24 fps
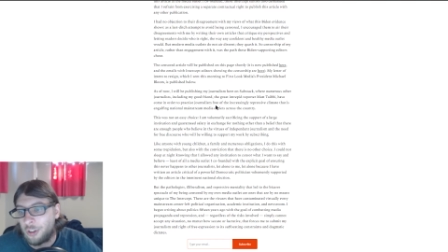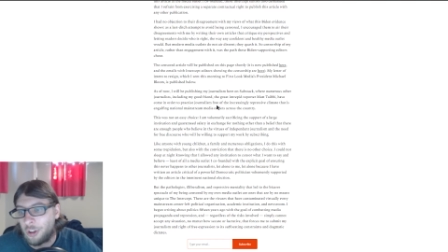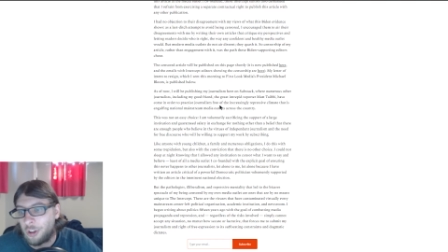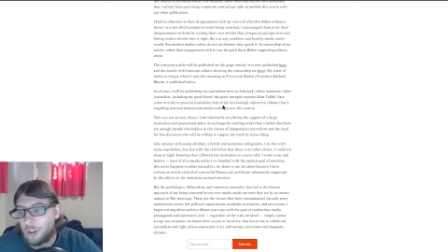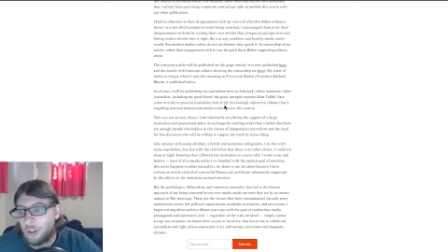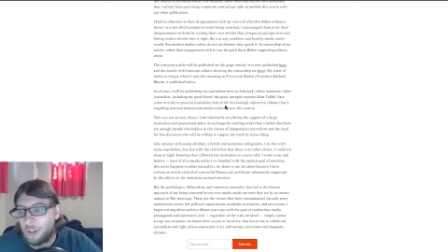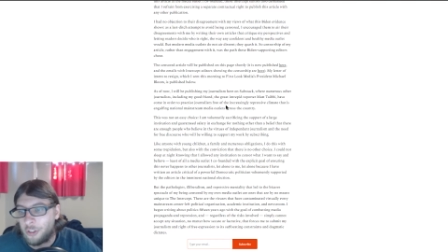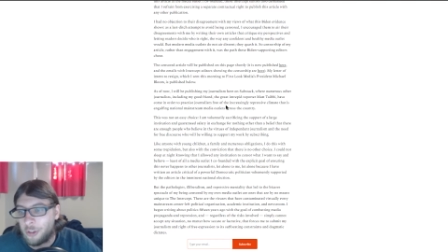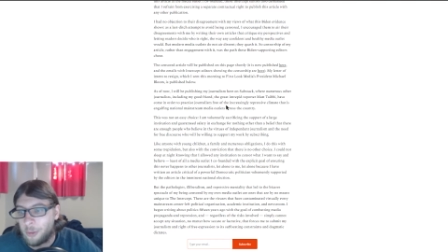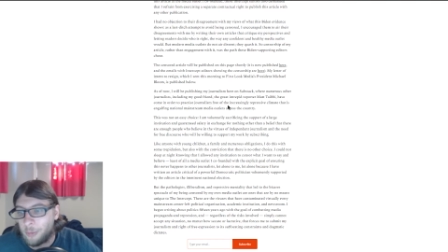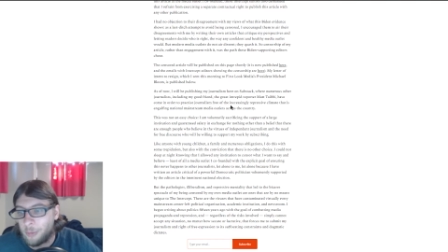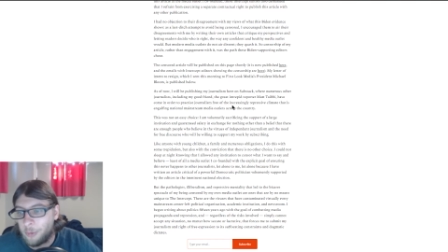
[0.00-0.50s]

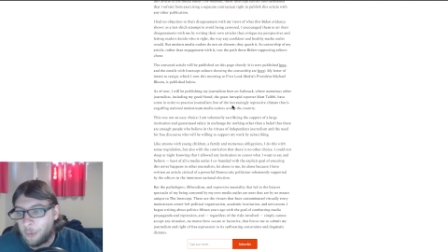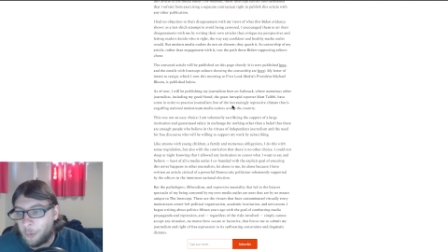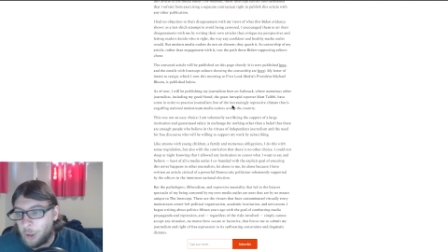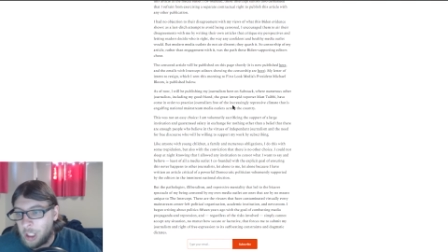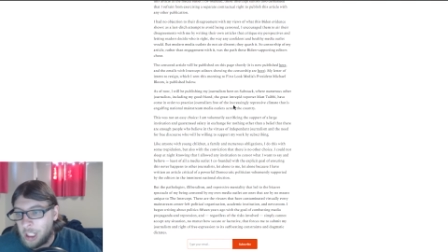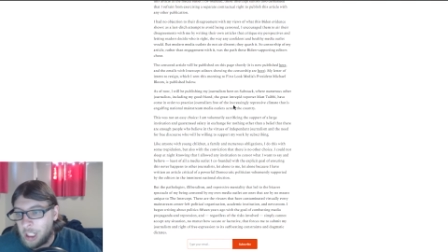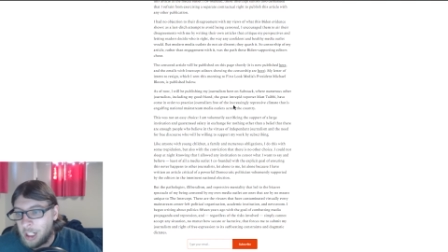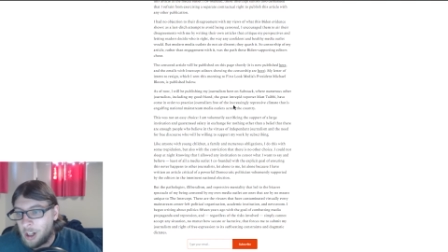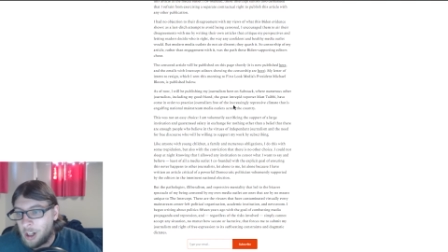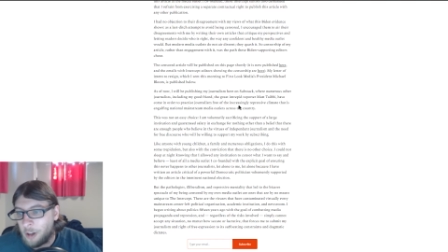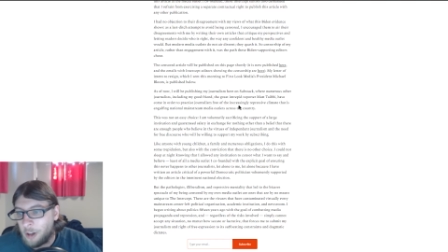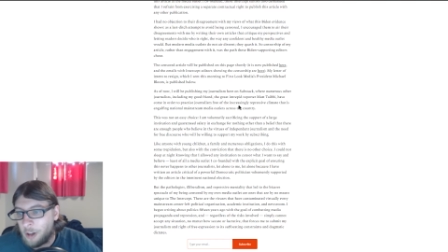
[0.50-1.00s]
journalism
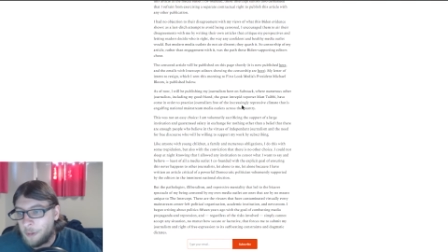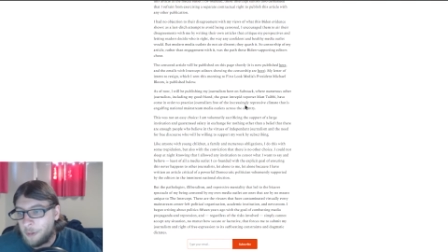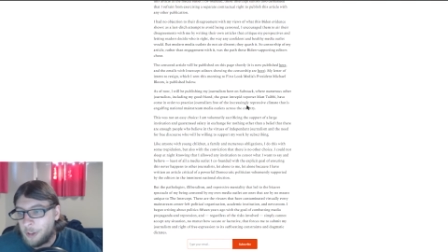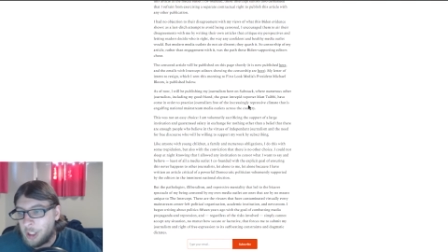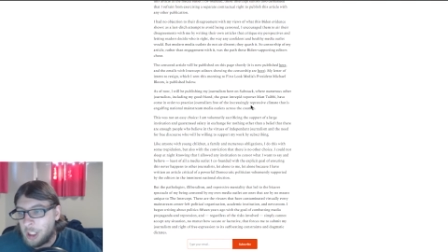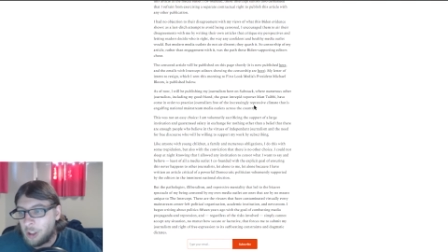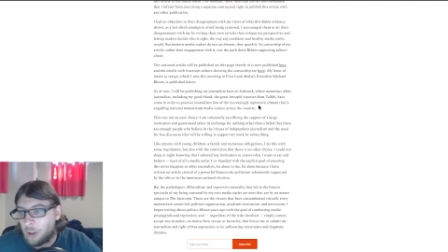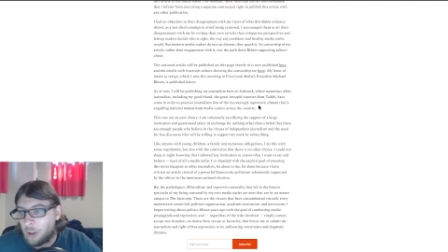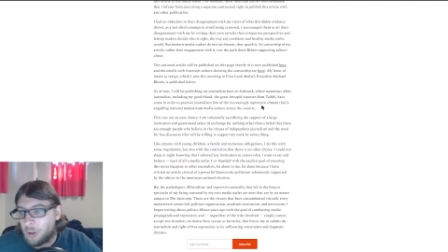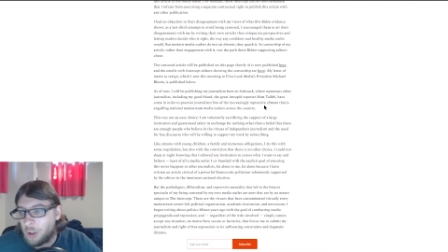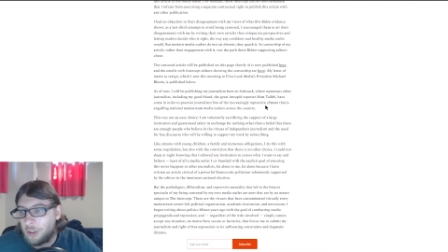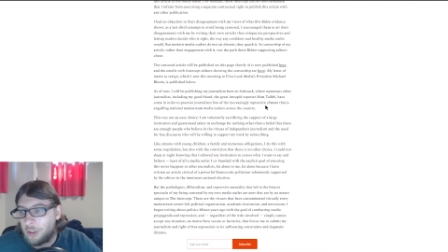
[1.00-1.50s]
free of
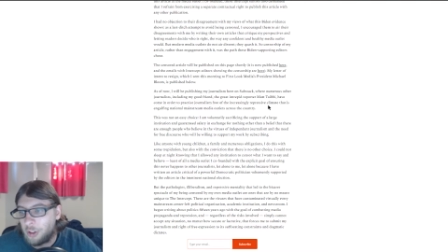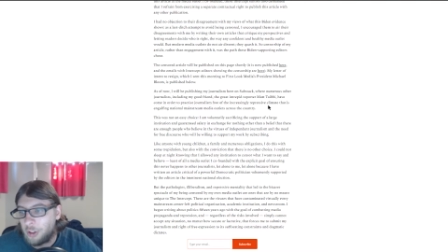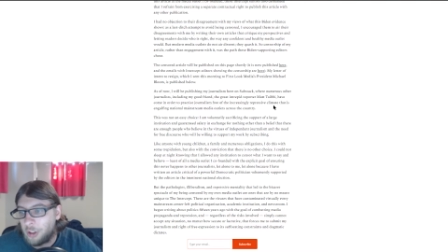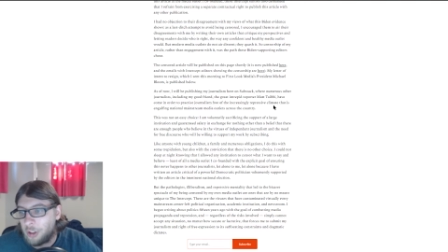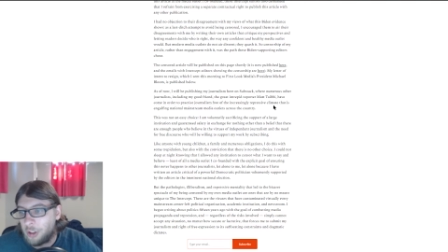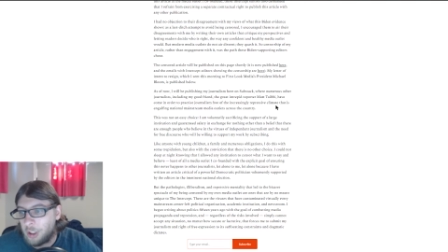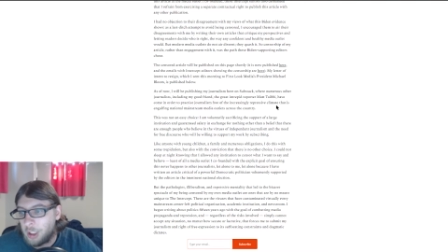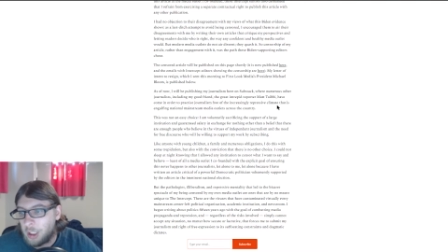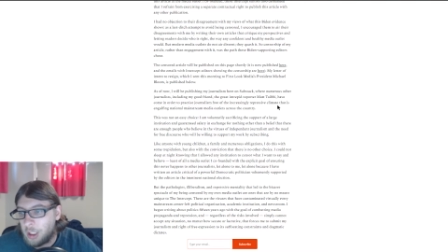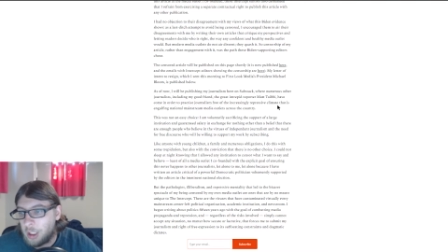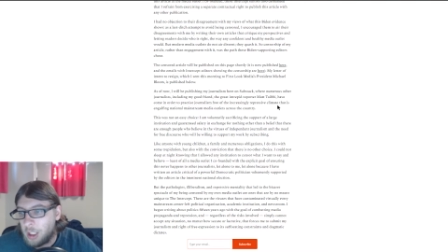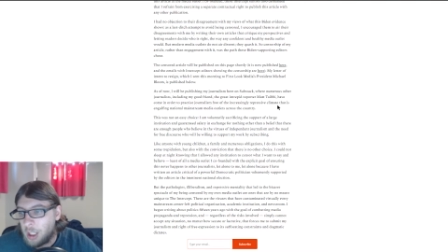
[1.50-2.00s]
the
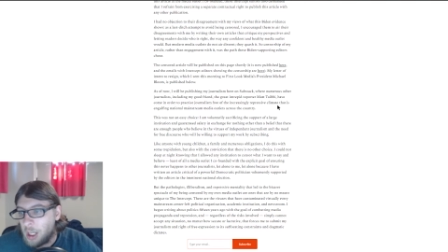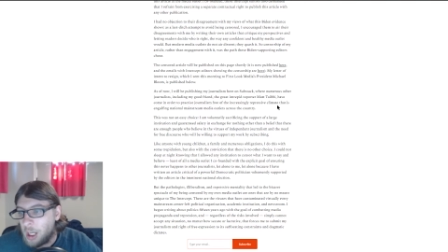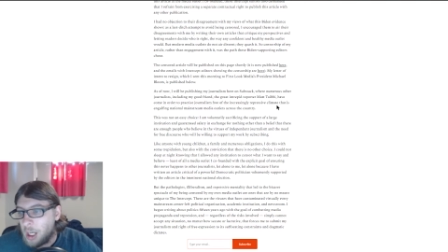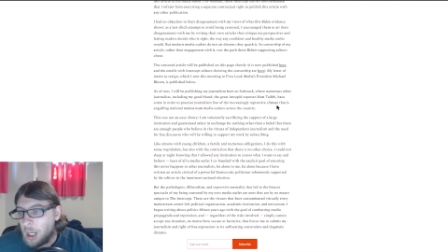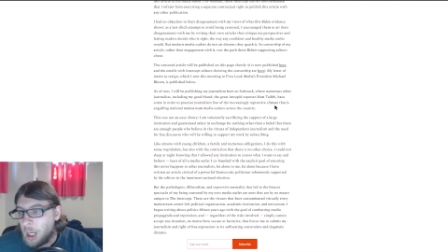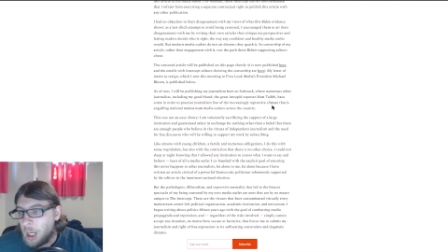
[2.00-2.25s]
increasingly